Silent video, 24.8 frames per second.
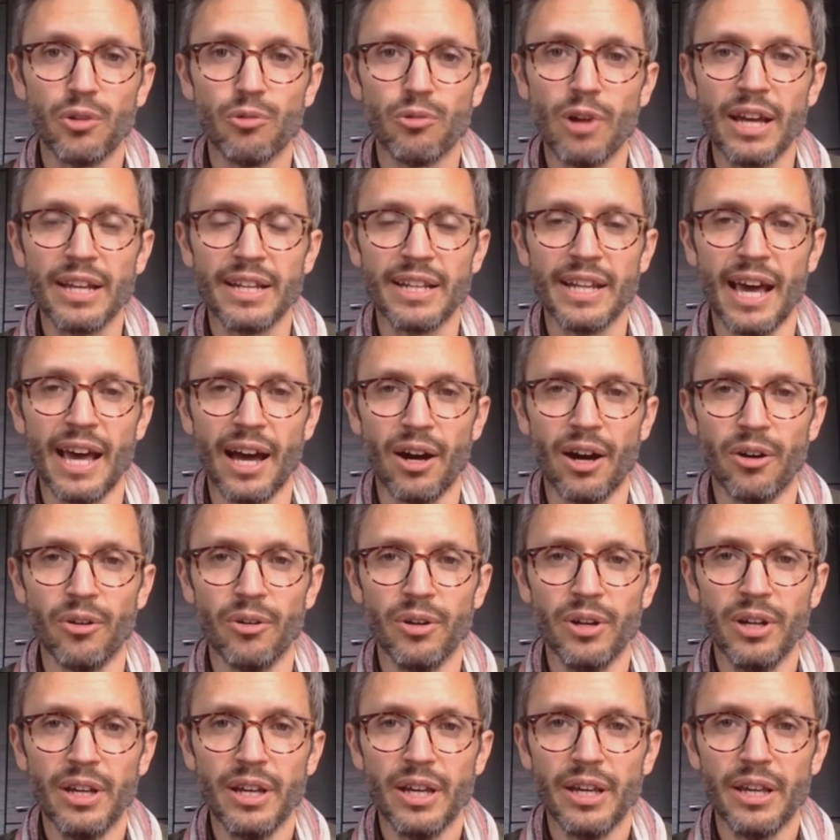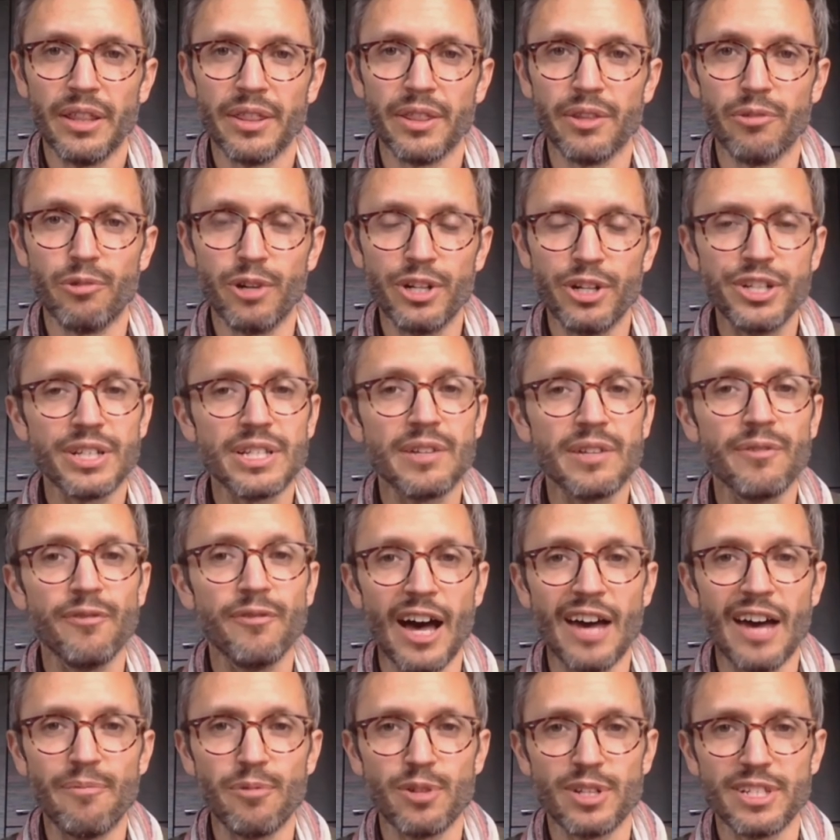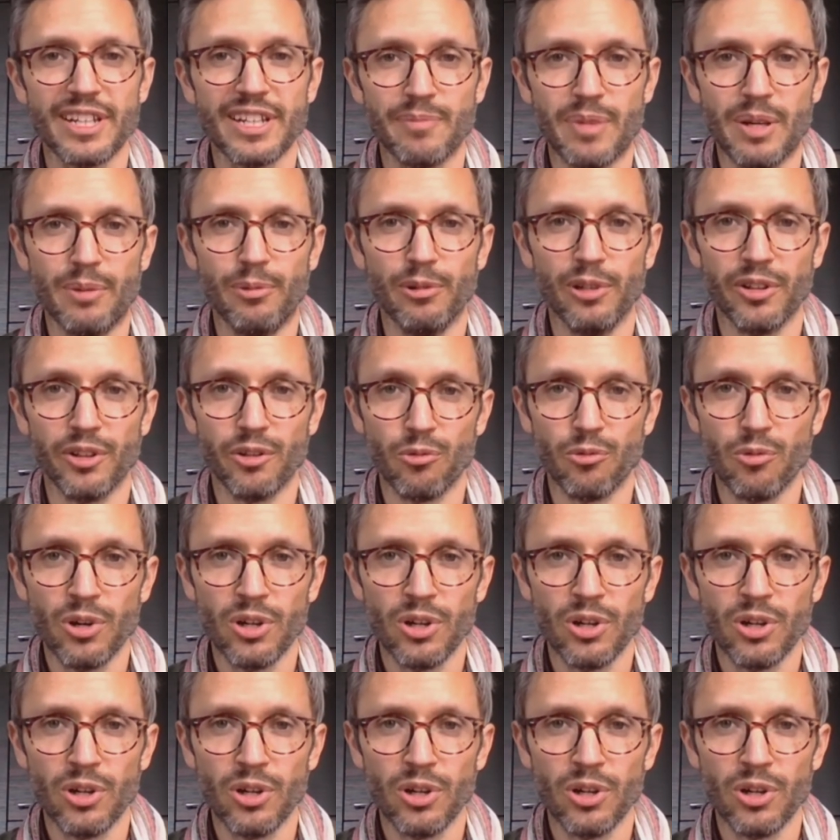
Right now, the richest 5% of people